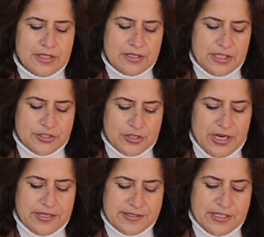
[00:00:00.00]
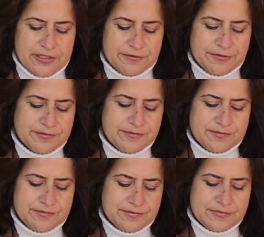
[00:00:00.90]
that your higher self
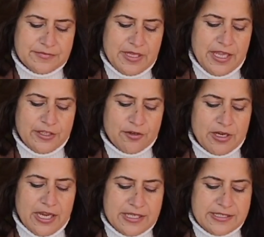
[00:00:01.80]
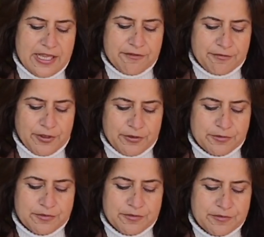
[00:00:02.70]
and your guides have for you
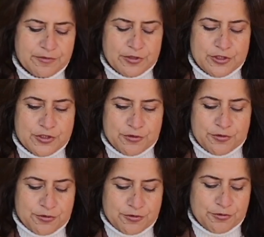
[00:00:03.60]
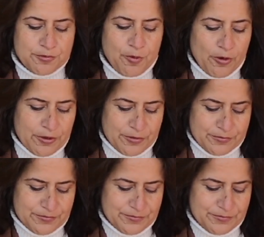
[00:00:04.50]
for this 222 portal.